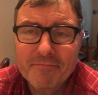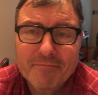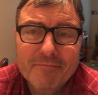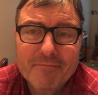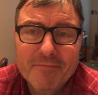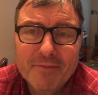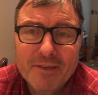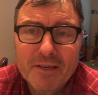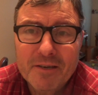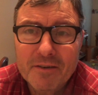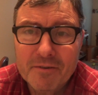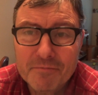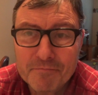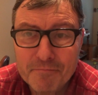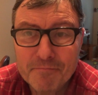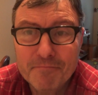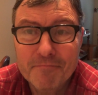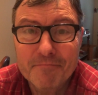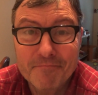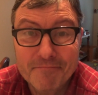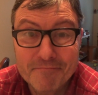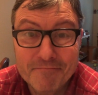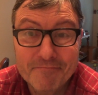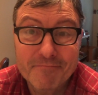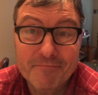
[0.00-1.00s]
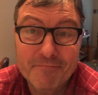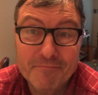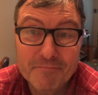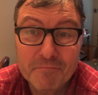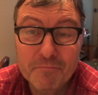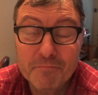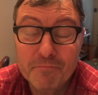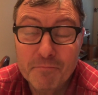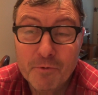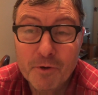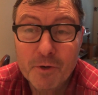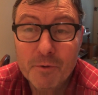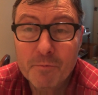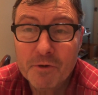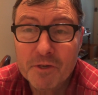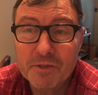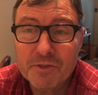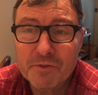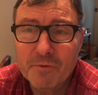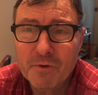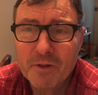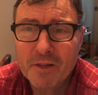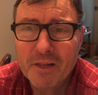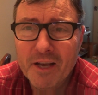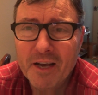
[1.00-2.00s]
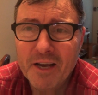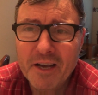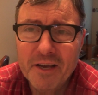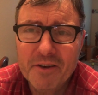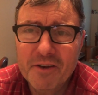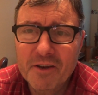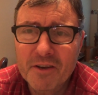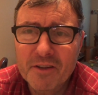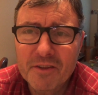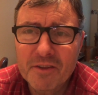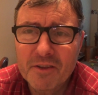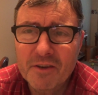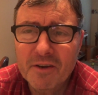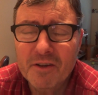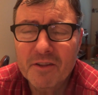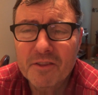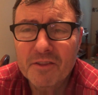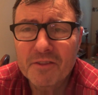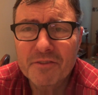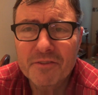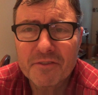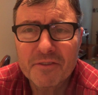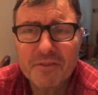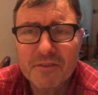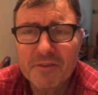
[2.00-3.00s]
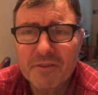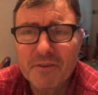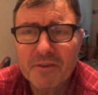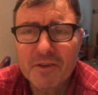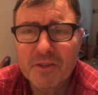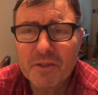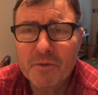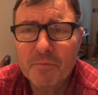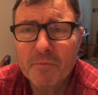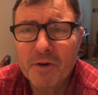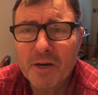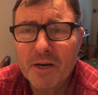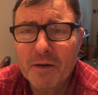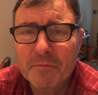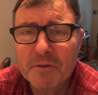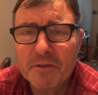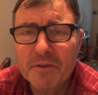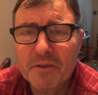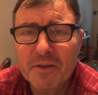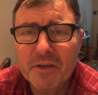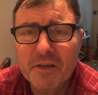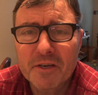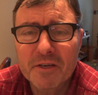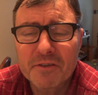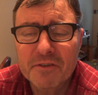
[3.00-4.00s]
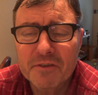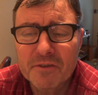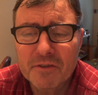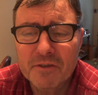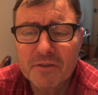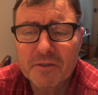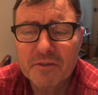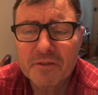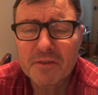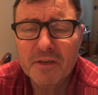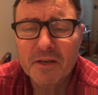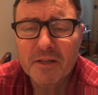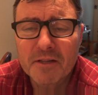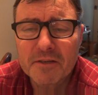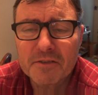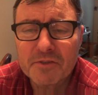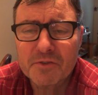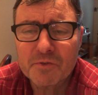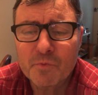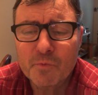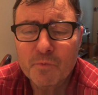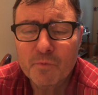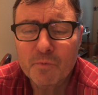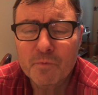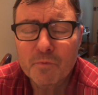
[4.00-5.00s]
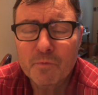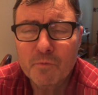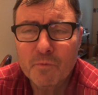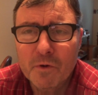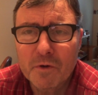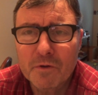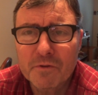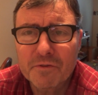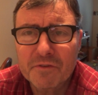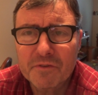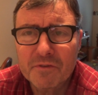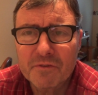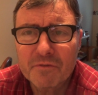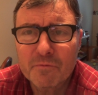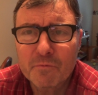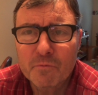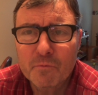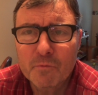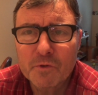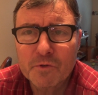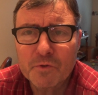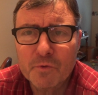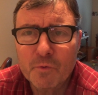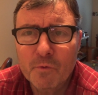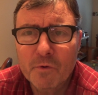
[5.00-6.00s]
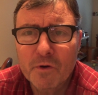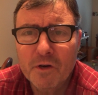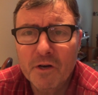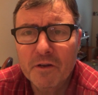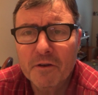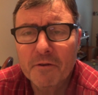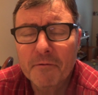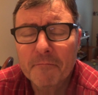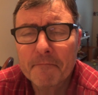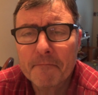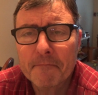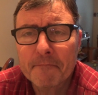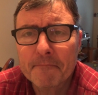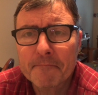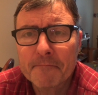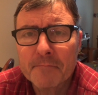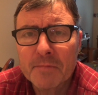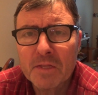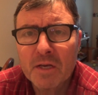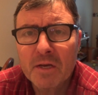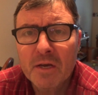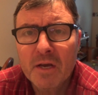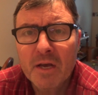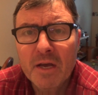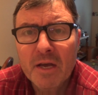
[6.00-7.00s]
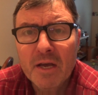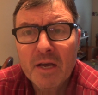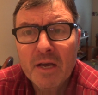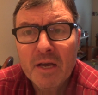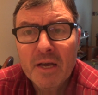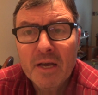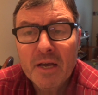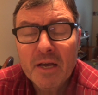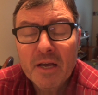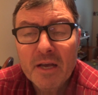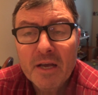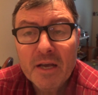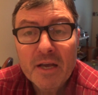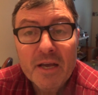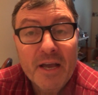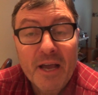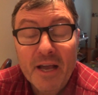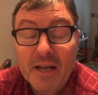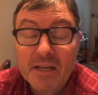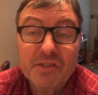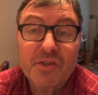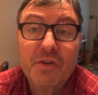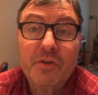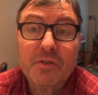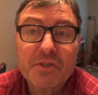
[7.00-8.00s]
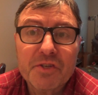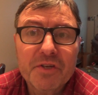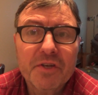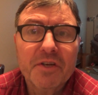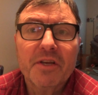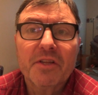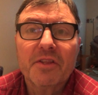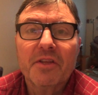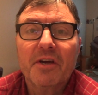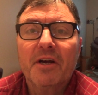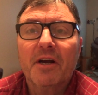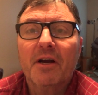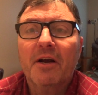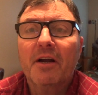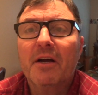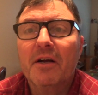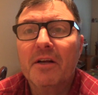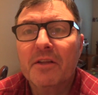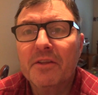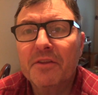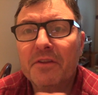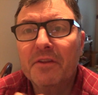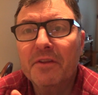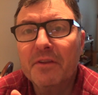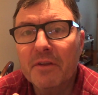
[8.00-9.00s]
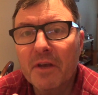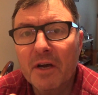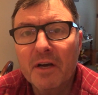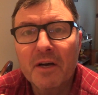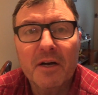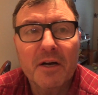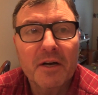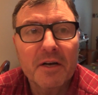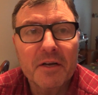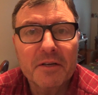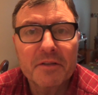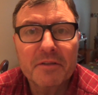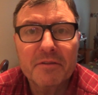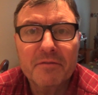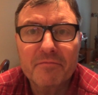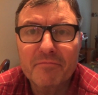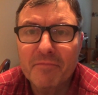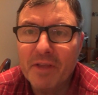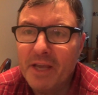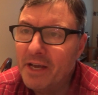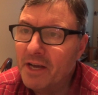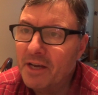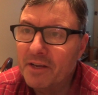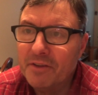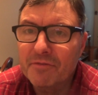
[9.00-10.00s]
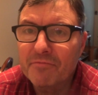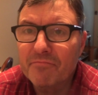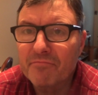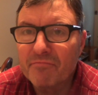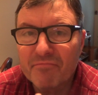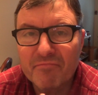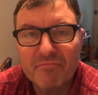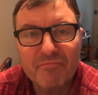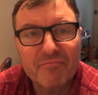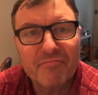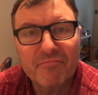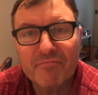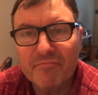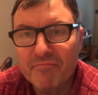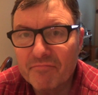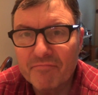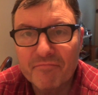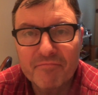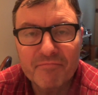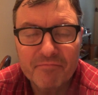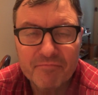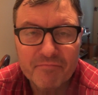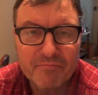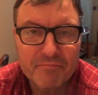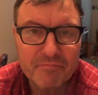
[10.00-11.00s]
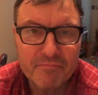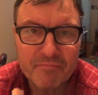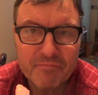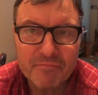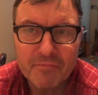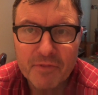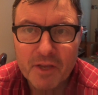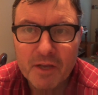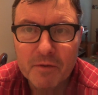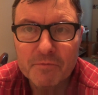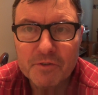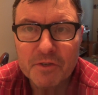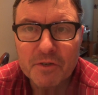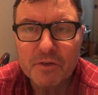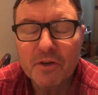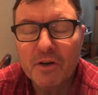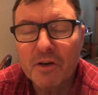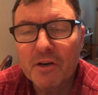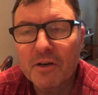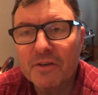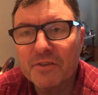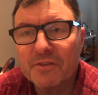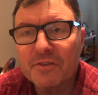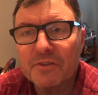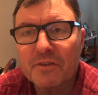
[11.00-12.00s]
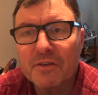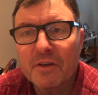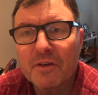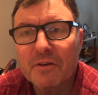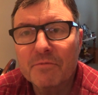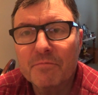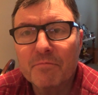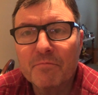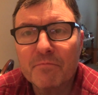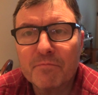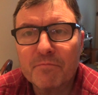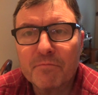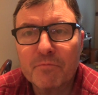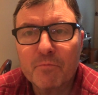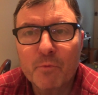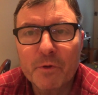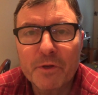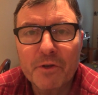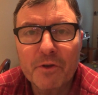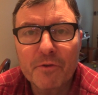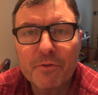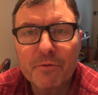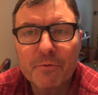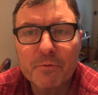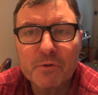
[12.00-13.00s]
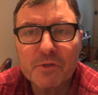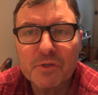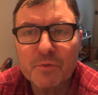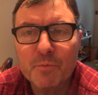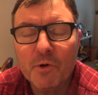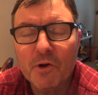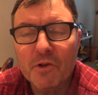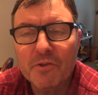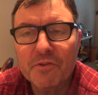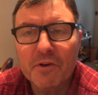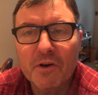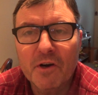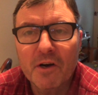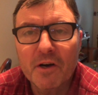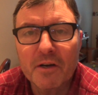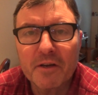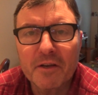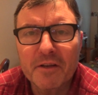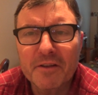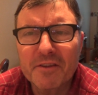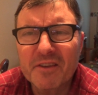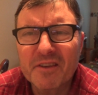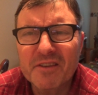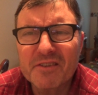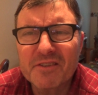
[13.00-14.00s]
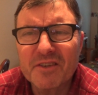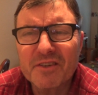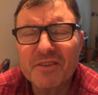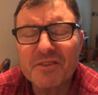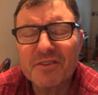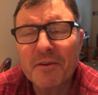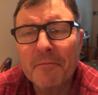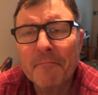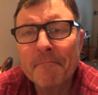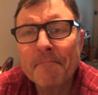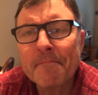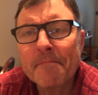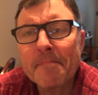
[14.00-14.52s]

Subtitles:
know, pretty much relied on the mom and dad to tell us what was what. And so sitting there, Dad hems and haws, you know, we go through small talk, and he says,